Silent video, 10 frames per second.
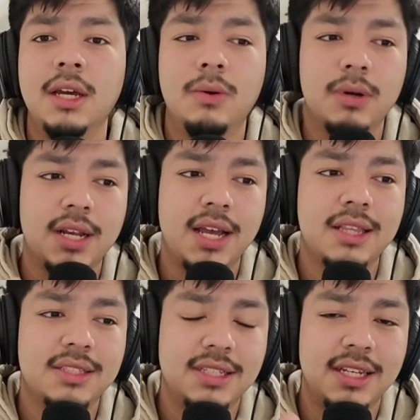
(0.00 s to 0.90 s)
we're going to have
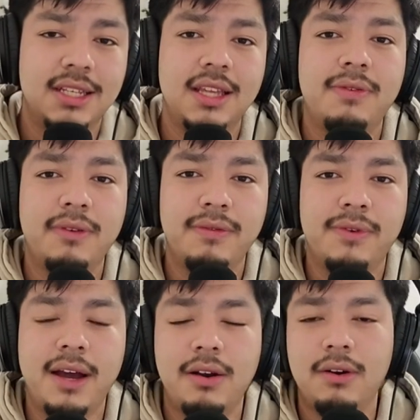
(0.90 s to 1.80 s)
to see a different
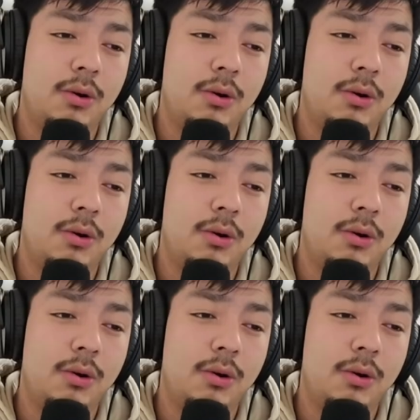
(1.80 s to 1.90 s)
fighter,